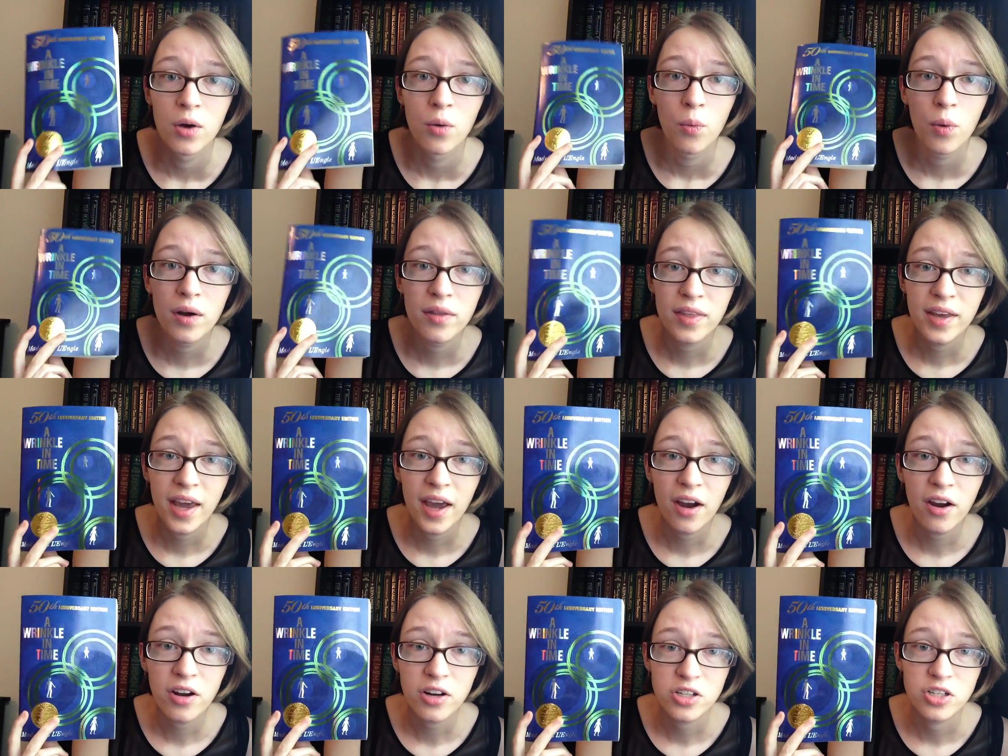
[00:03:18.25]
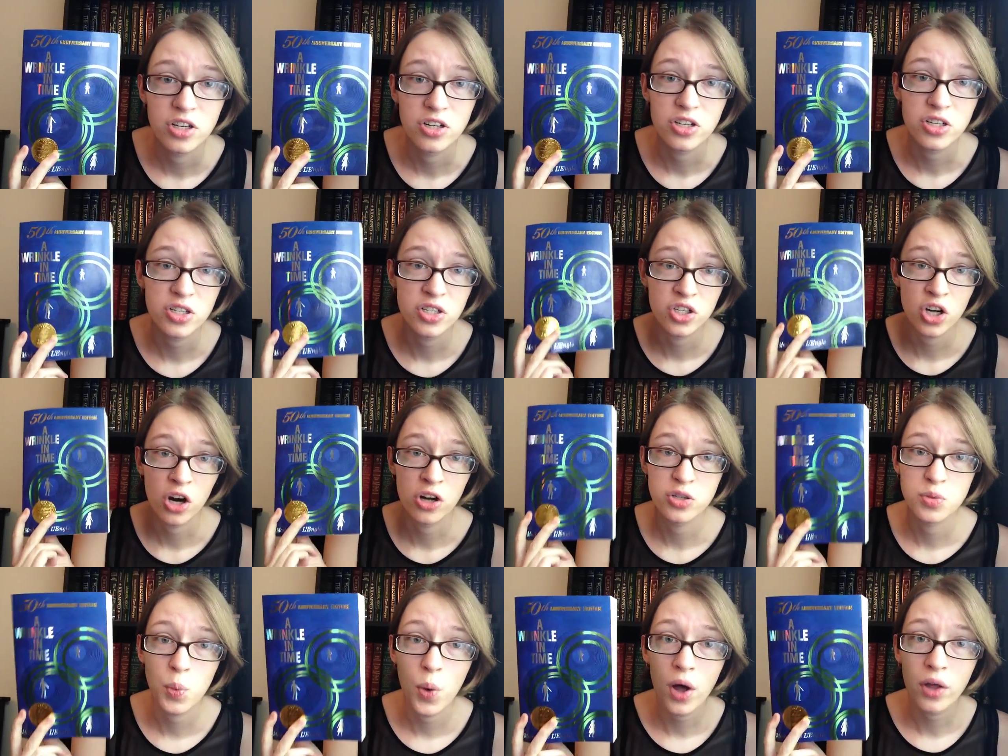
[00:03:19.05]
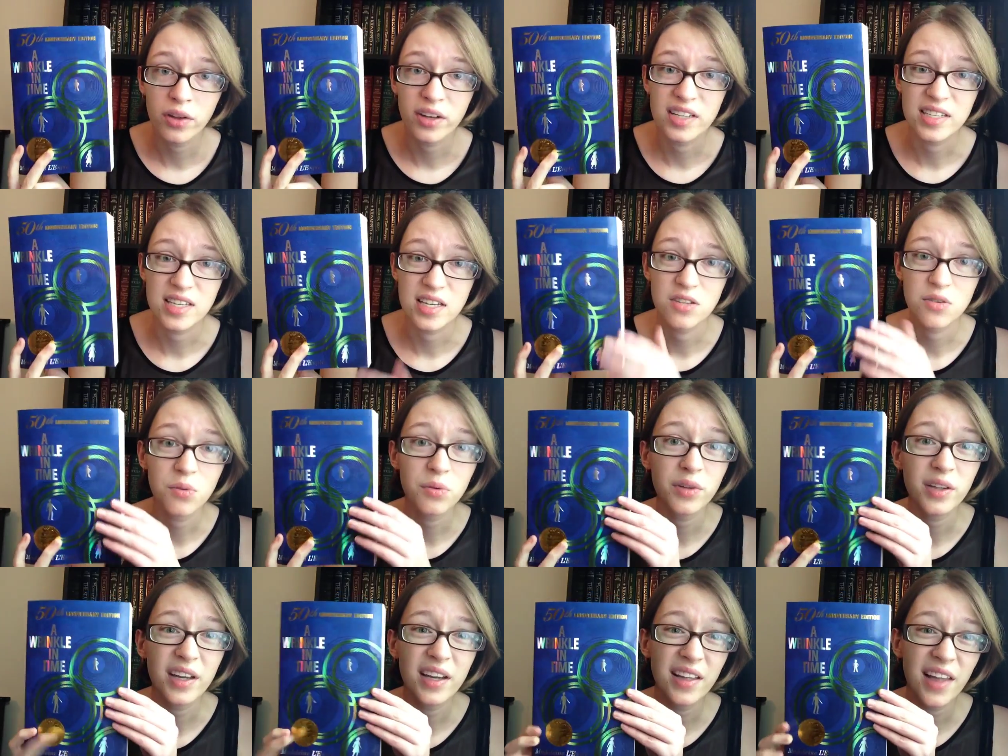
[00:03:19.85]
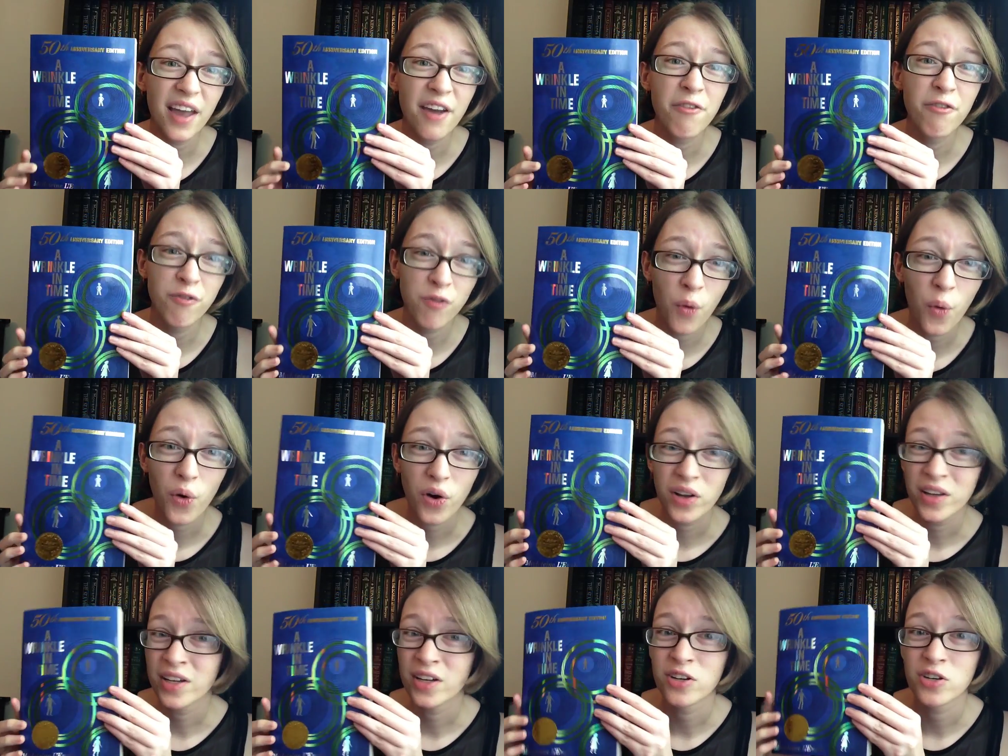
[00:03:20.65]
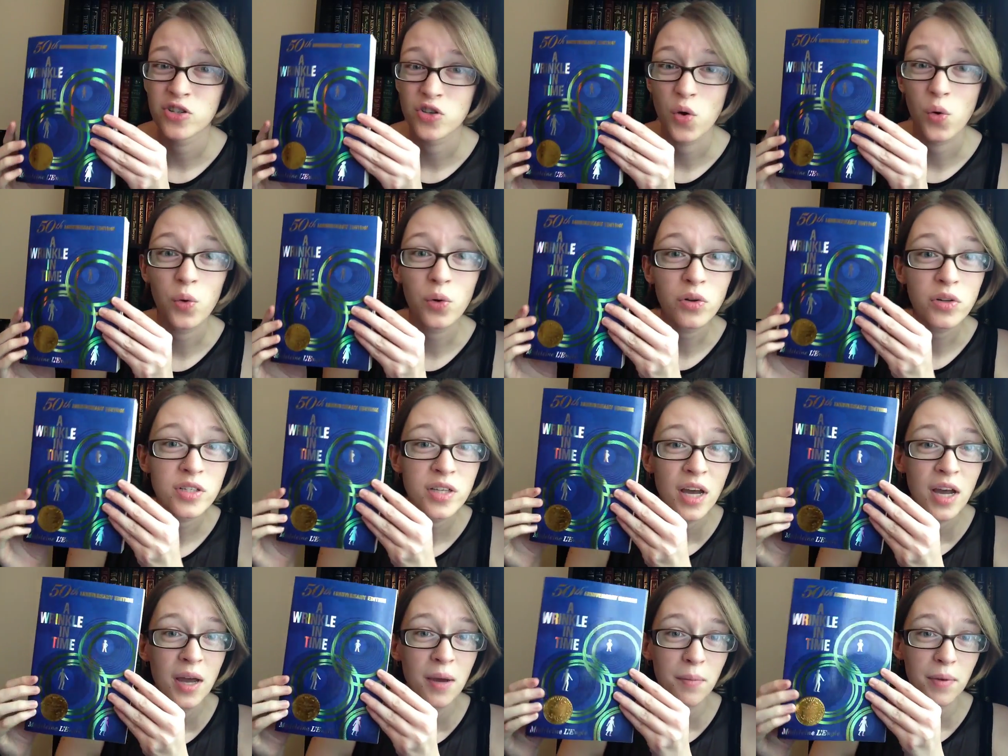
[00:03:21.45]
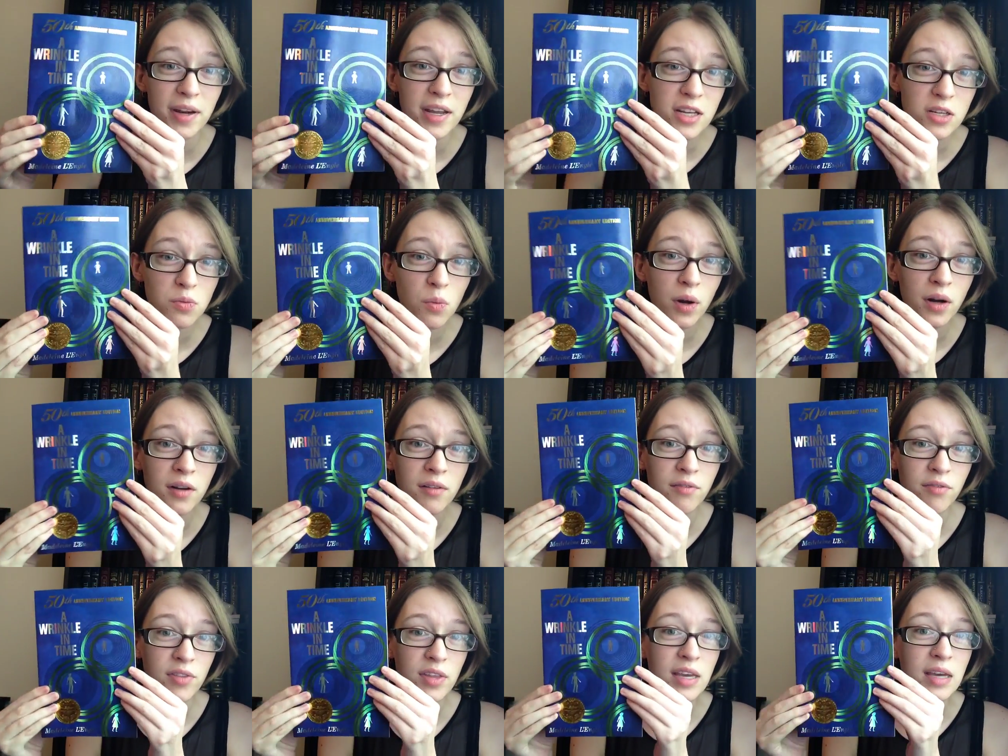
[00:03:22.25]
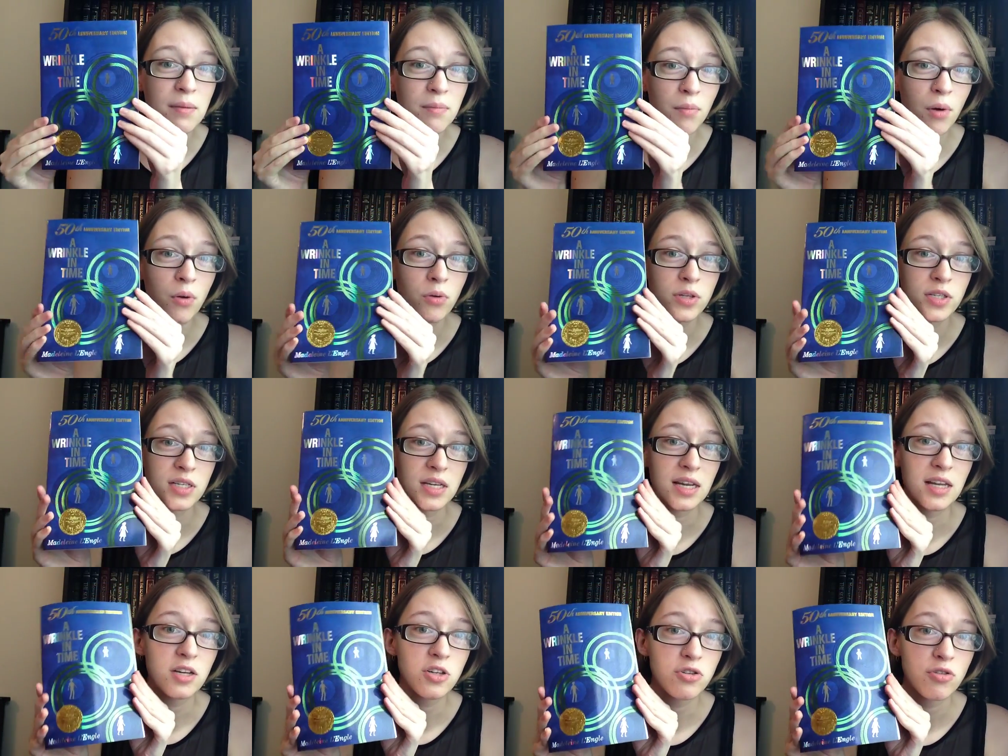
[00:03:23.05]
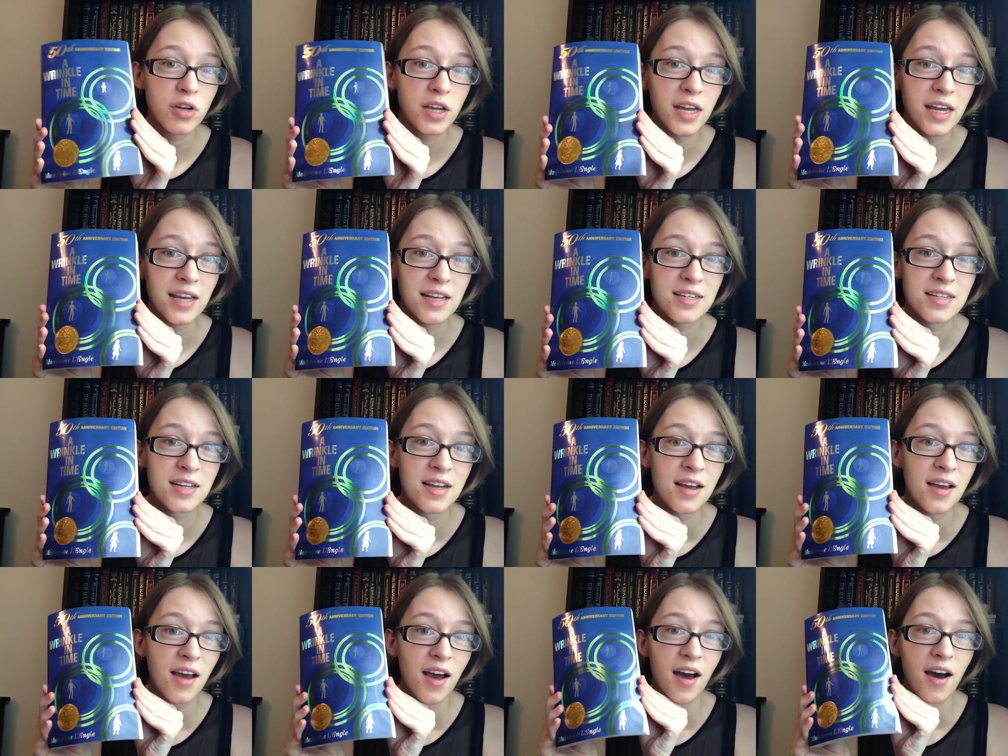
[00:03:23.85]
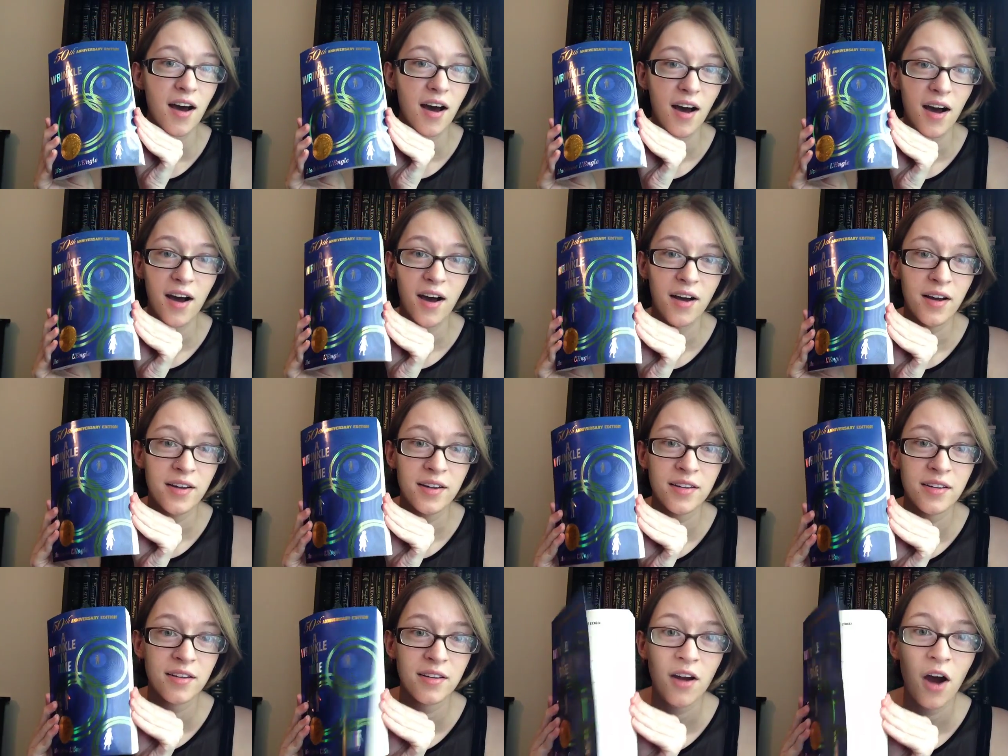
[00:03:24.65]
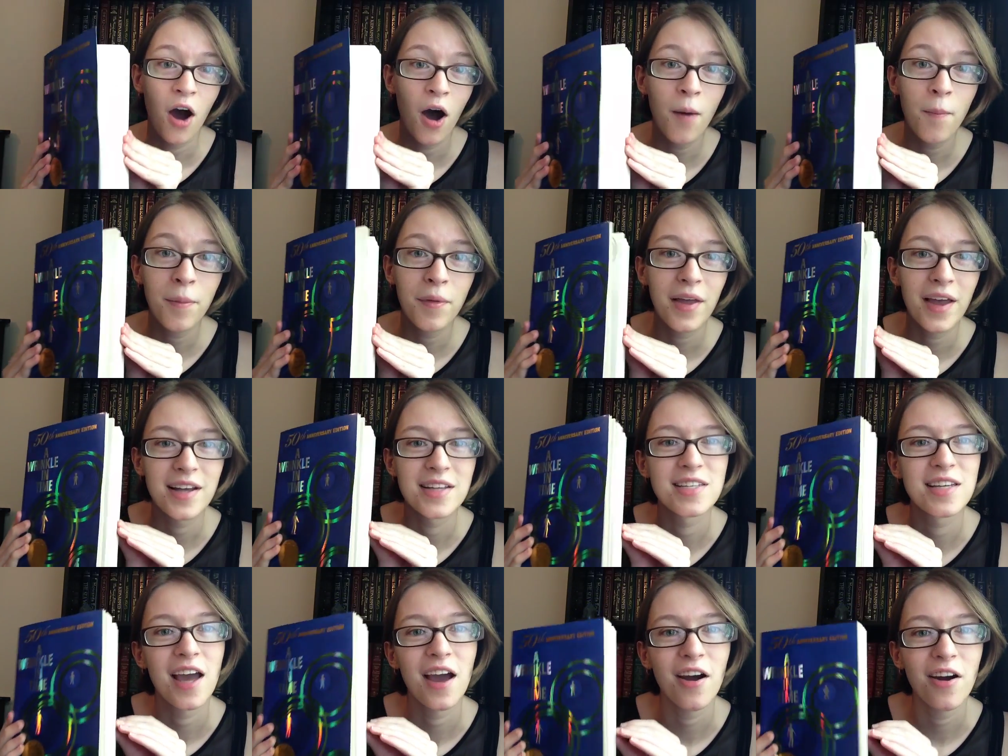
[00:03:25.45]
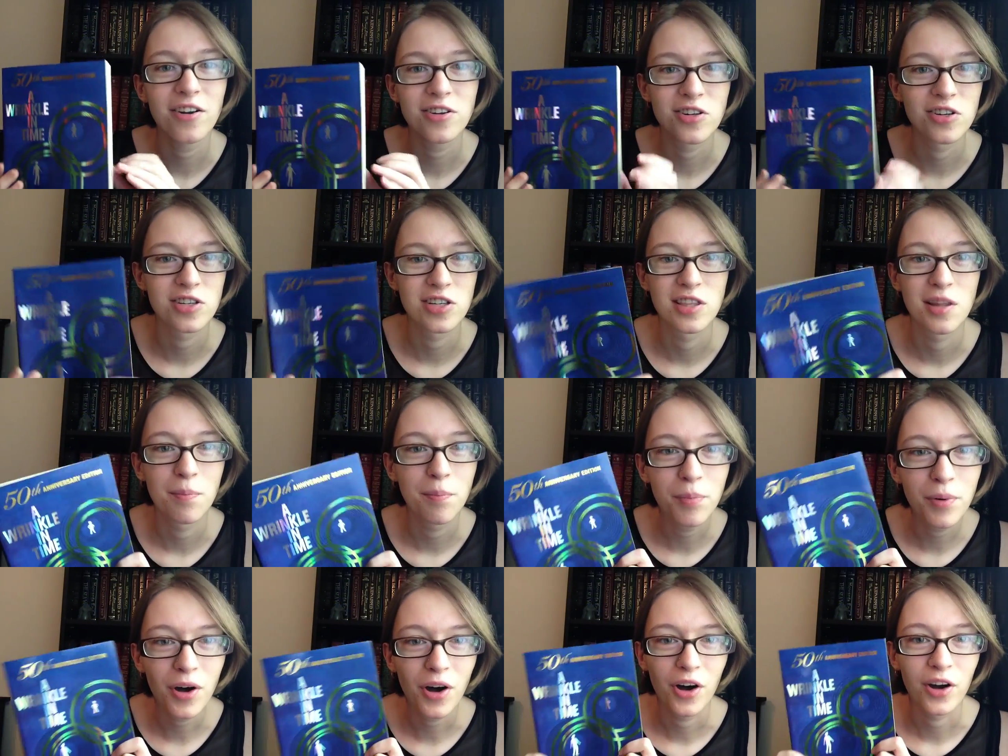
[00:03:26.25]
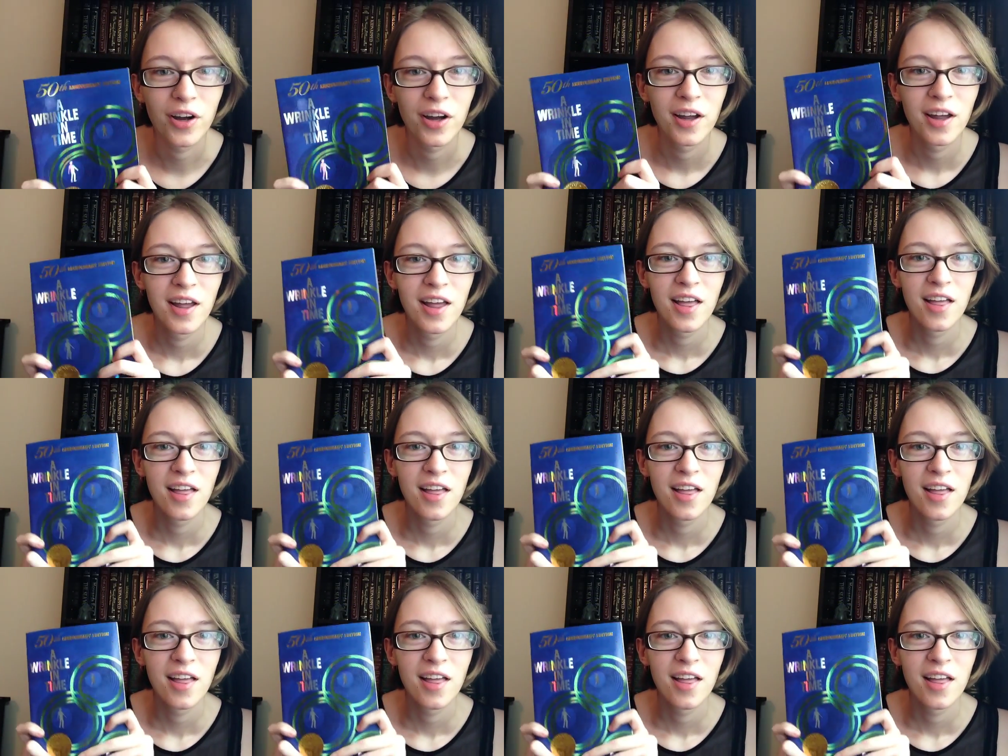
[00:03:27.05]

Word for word: One of the characters, Charles Wallace, is only like four years old, but he's one of the most intricate, uh, complex characters in the book.